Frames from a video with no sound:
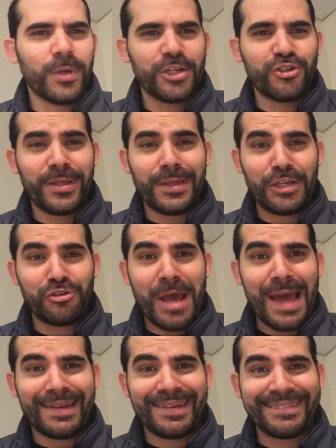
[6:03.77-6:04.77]
chit the
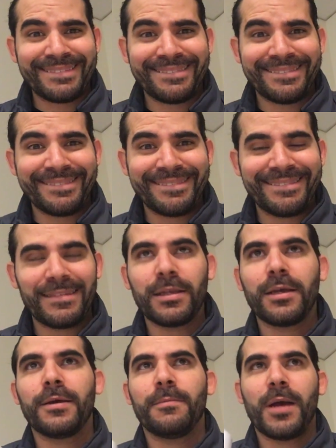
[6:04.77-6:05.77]
chat,
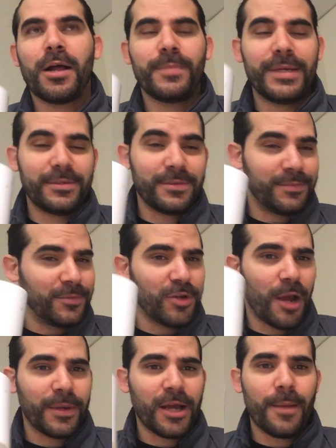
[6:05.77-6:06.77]
by all means,
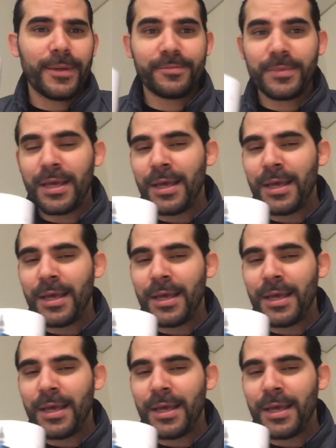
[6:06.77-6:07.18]
drop a comment,